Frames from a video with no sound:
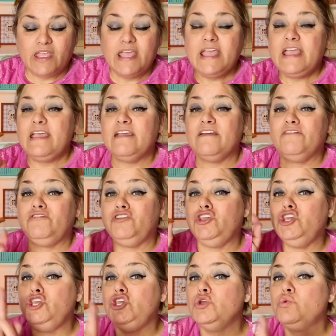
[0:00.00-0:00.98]
if
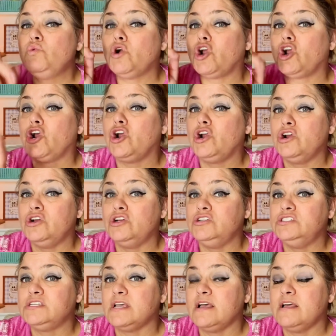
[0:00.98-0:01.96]
you
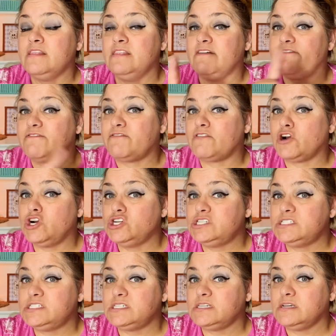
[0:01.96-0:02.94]
earned the
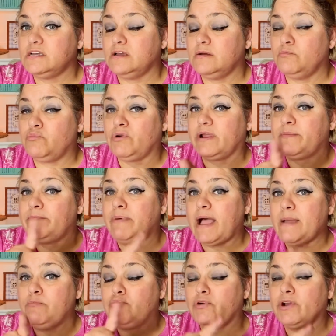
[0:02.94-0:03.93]
first brick
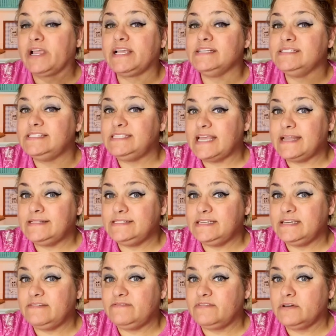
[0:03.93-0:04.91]
by brick
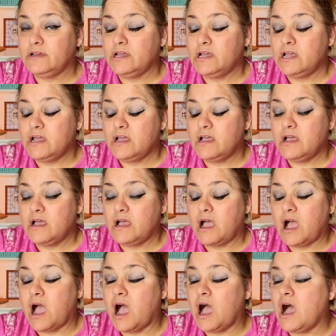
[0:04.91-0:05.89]
incentive,
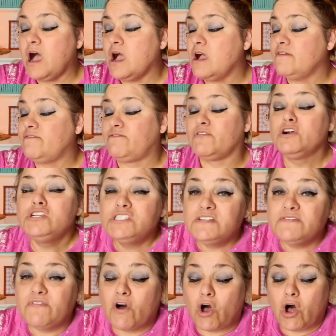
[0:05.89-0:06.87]
first
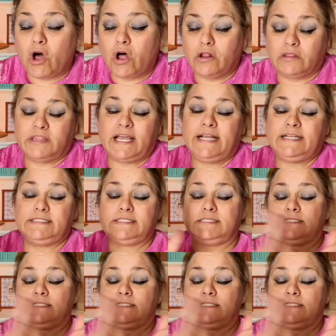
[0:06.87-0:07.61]
of all, let's